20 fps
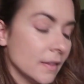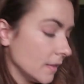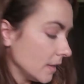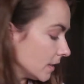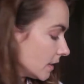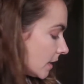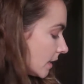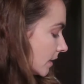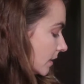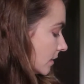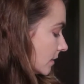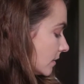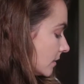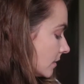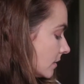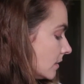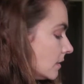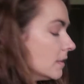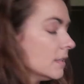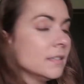And then I
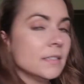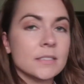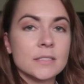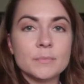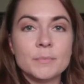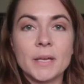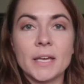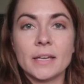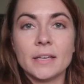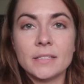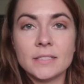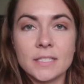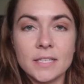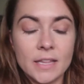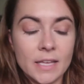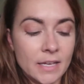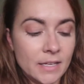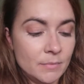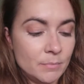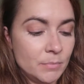smack into
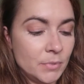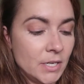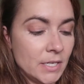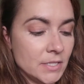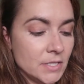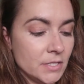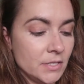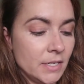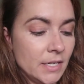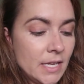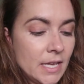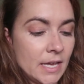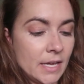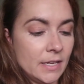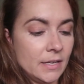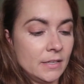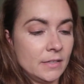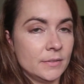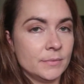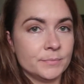that bronzer
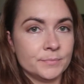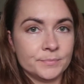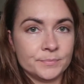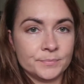again.